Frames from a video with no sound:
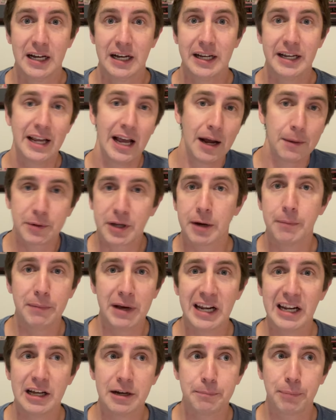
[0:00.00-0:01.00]
yeah, I'm
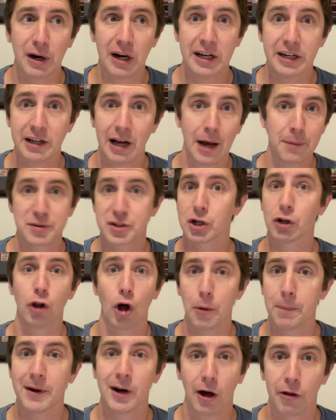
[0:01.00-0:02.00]
committed, but I'm still
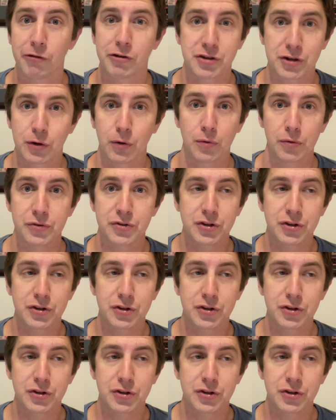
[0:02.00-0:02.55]
open to other schools.